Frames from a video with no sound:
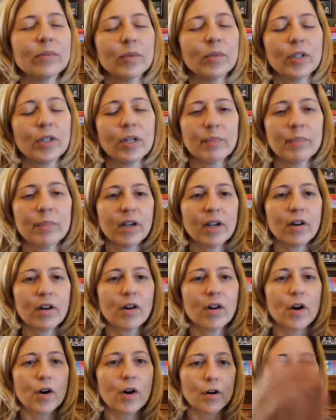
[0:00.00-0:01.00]
We're going to put
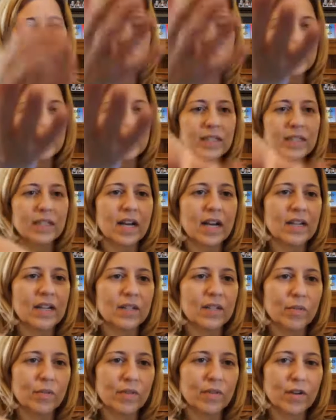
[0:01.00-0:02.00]
our arms beside
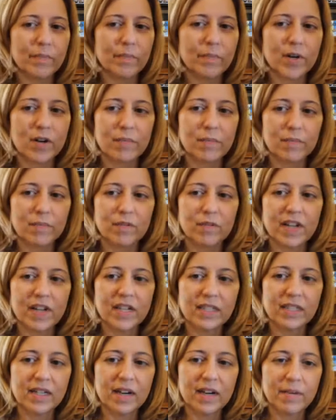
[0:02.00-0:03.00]
us with our palms
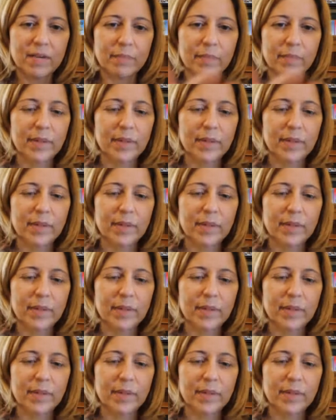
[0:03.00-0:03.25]
facing up.